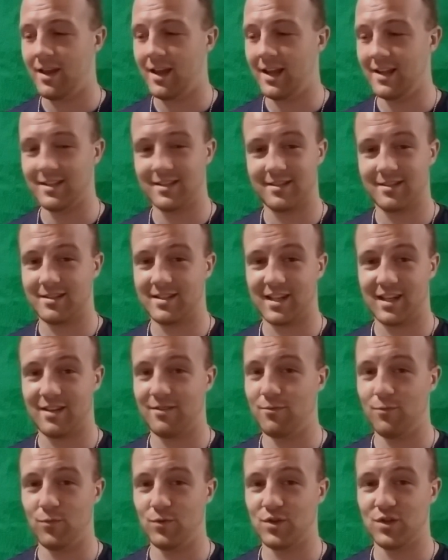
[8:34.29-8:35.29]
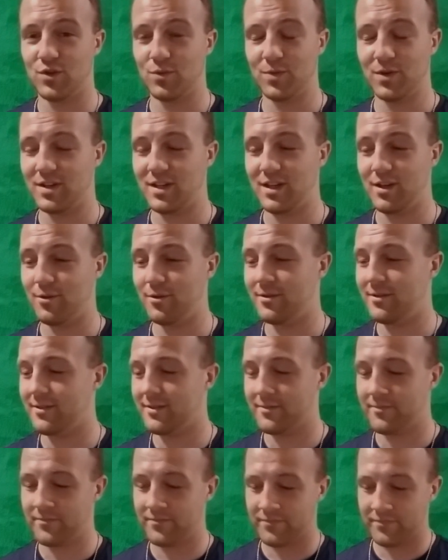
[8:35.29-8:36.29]
It's super cute,
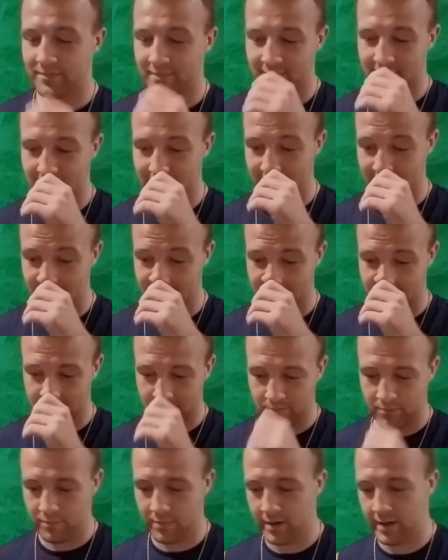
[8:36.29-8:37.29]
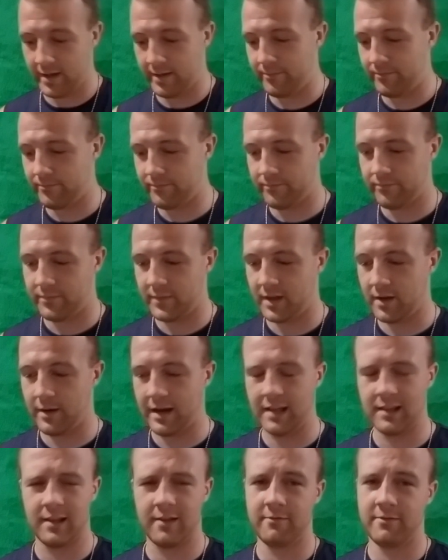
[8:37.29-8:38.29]
but, you know,
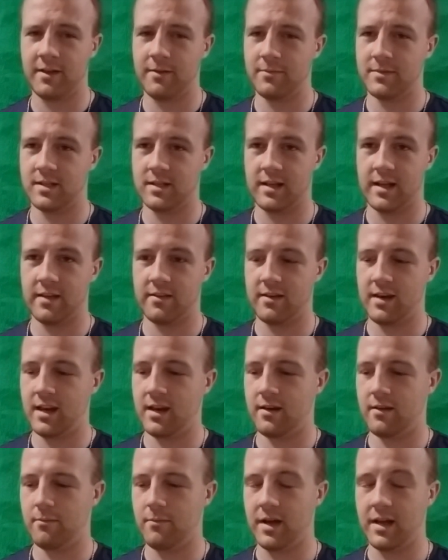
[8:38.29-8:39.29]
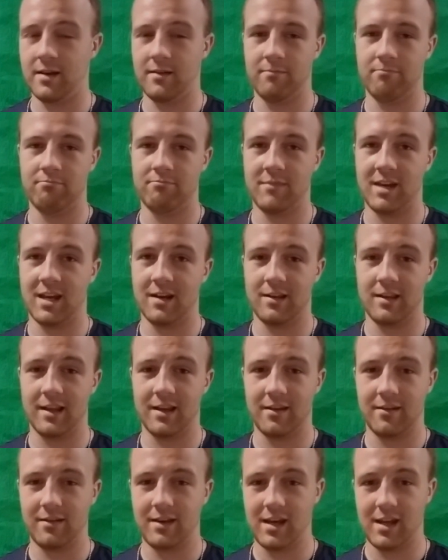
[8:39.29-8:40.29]
I love them to death. My Nana
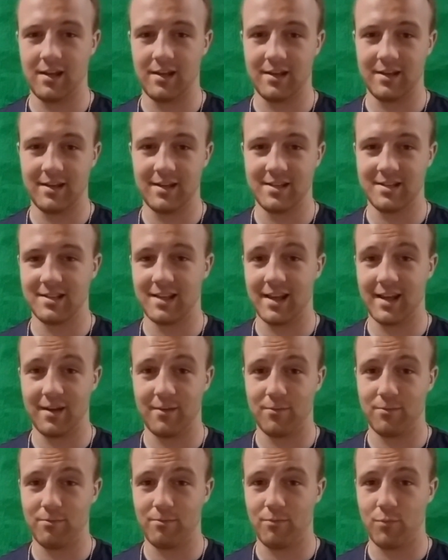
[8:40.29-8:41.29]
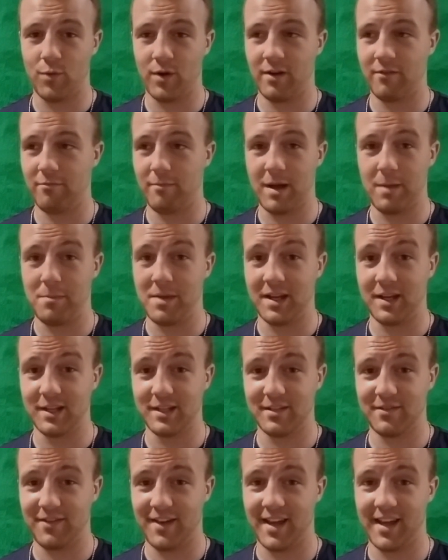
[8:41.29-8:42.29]
Neeland is like one of my
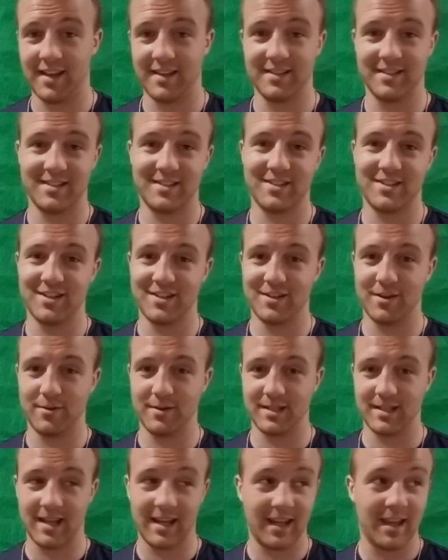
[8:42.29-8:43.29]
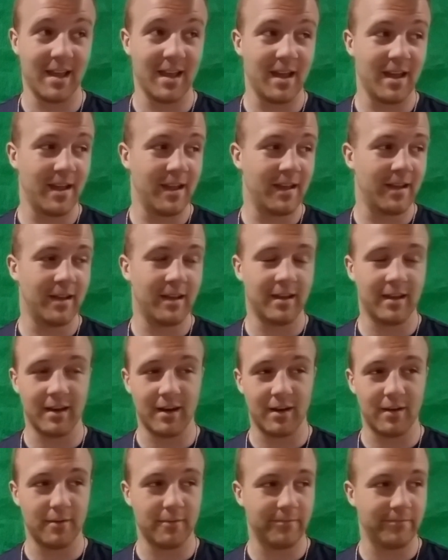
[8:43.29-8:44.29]
biggest fans. She's always like, you
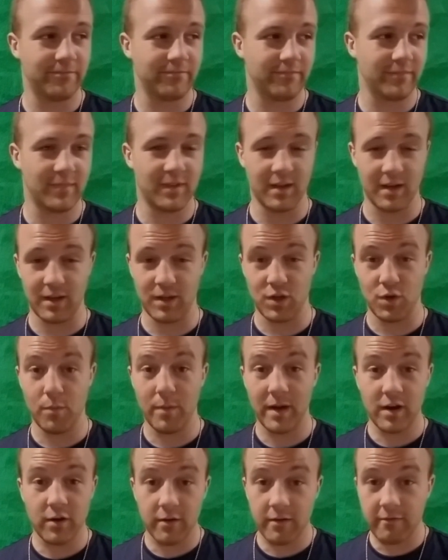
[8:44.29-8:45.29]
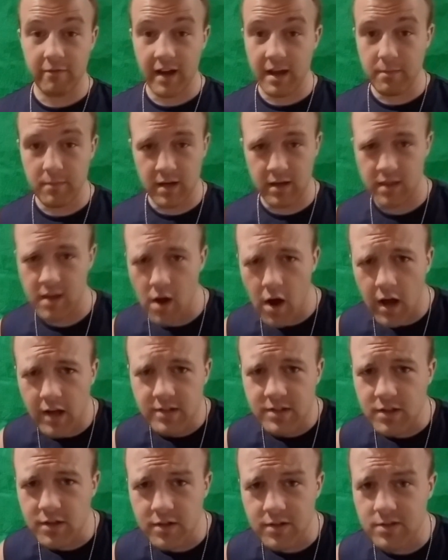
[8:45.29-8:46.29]
know, yeah, you better invite me to the
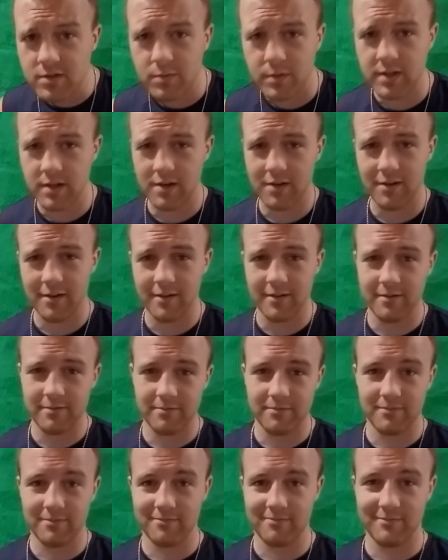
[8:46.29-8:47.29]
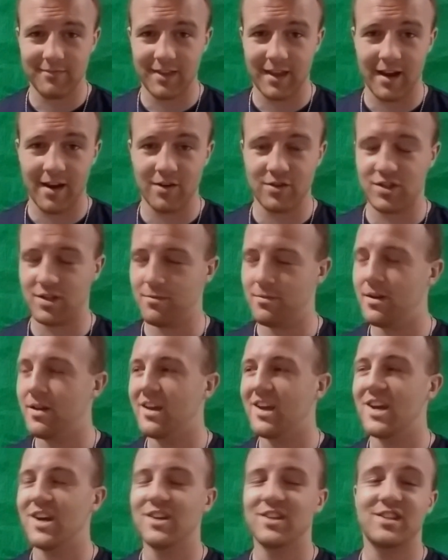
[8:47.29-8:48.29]
Oscars when you're there. She
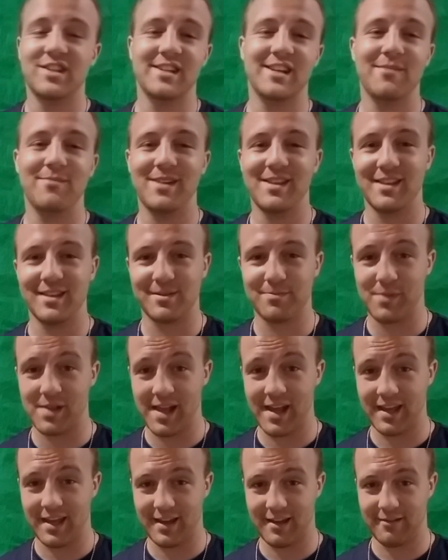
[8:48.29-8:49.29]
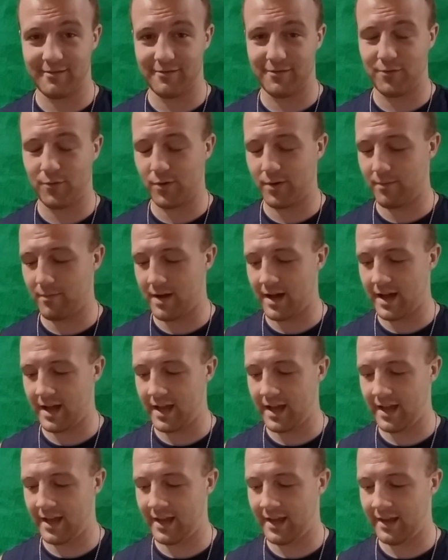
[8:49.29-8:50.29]
knit me this blanket for
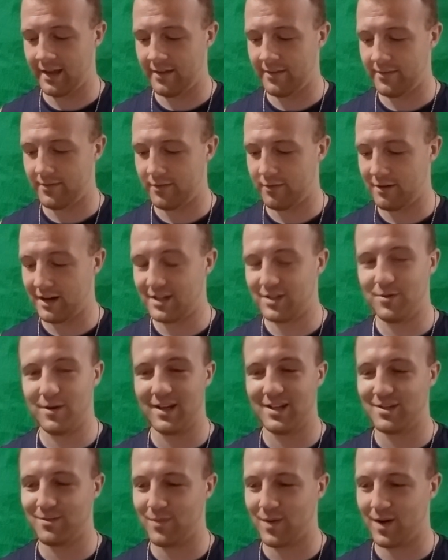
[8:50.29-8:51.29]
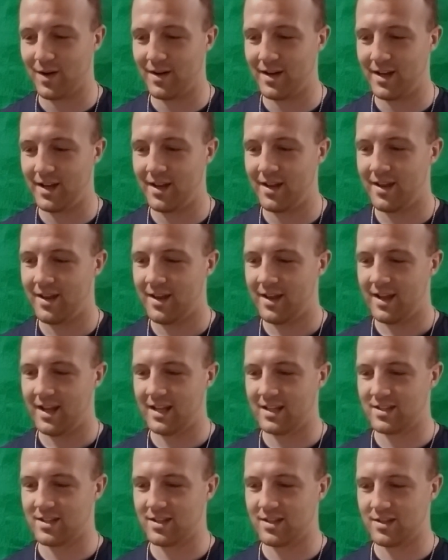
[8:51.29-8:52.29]
my graduation party.
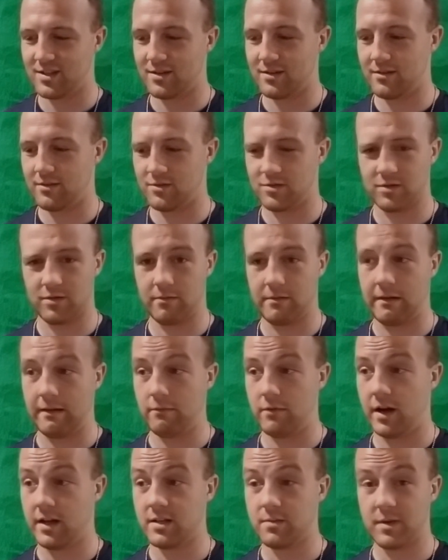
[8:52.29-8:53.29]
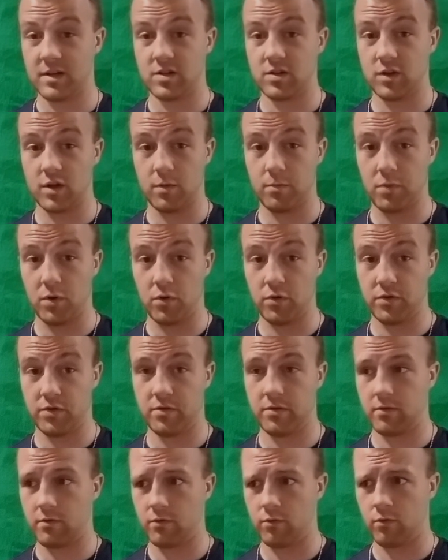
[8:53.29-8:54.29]
It's this, not to mention they're
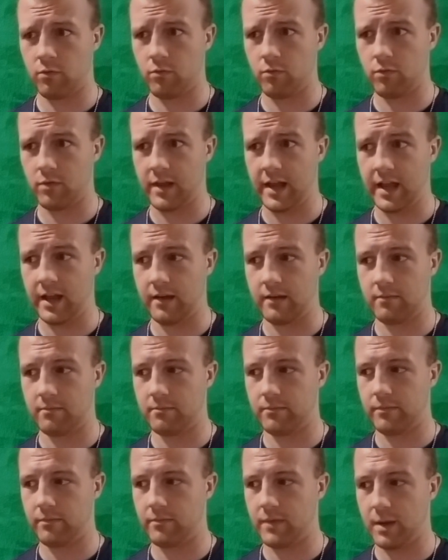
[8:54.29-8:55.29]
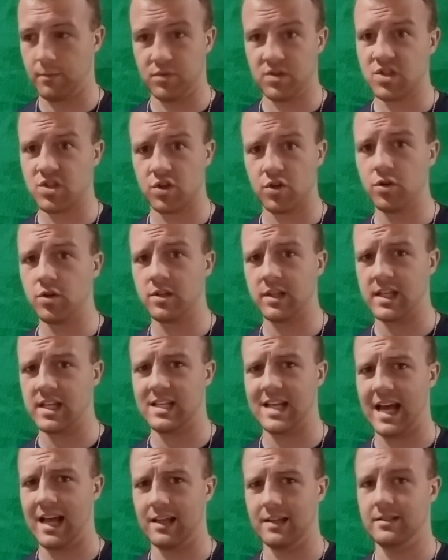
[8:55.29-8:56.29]
both, like,
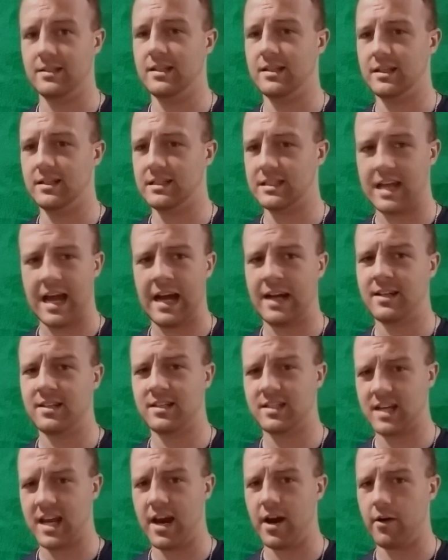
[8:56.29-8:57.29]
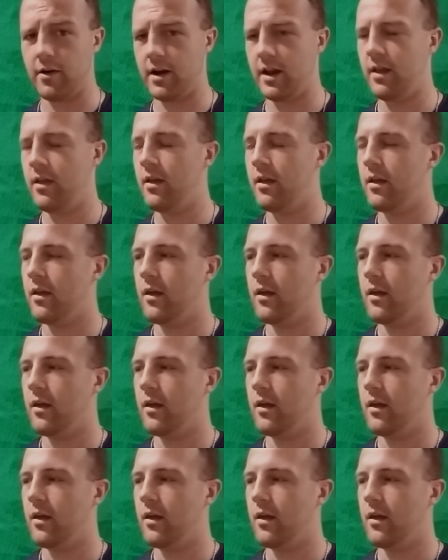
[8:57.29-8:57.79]
absurdly talented. It's kind of scary.